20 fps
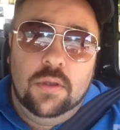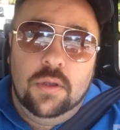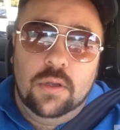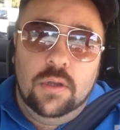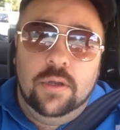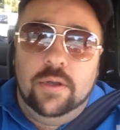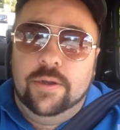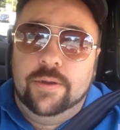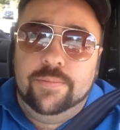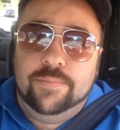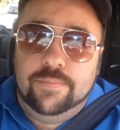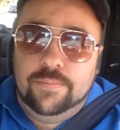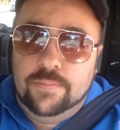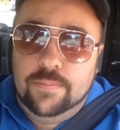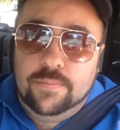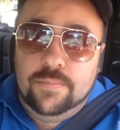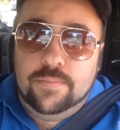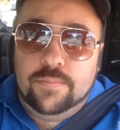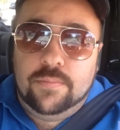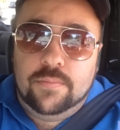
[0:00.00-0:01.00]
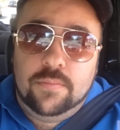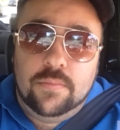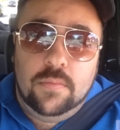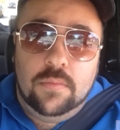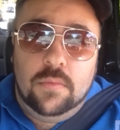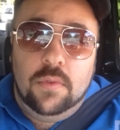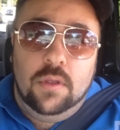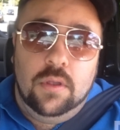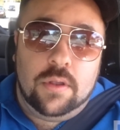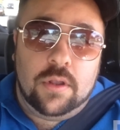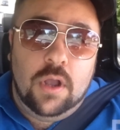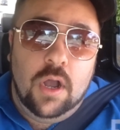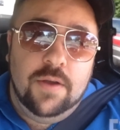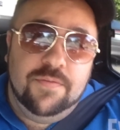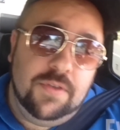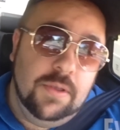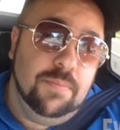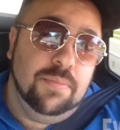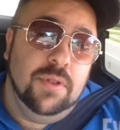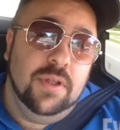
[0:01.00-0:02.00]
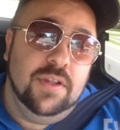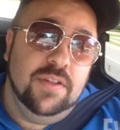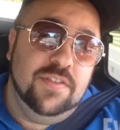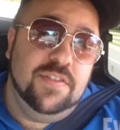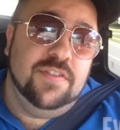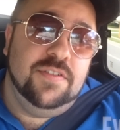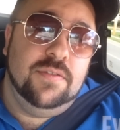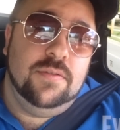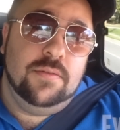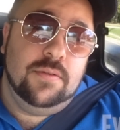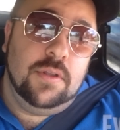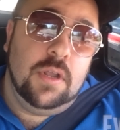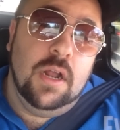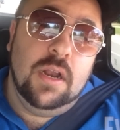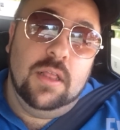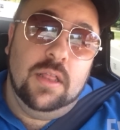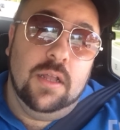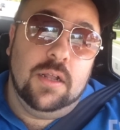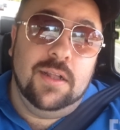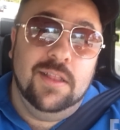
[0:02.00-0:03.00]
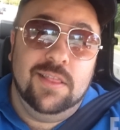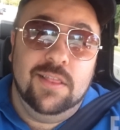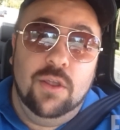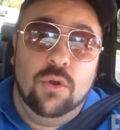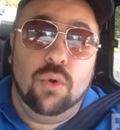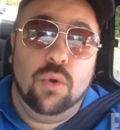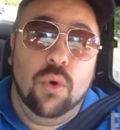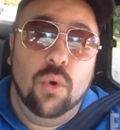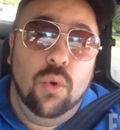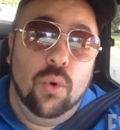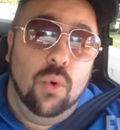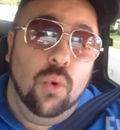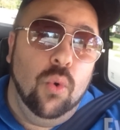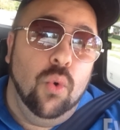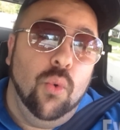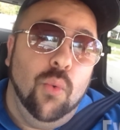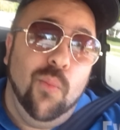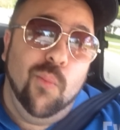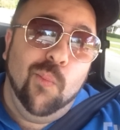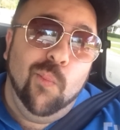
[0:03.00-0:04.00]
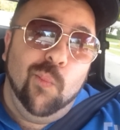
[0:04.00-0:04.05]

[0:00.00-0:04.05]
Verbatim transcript: um, coffee place, kind of like a local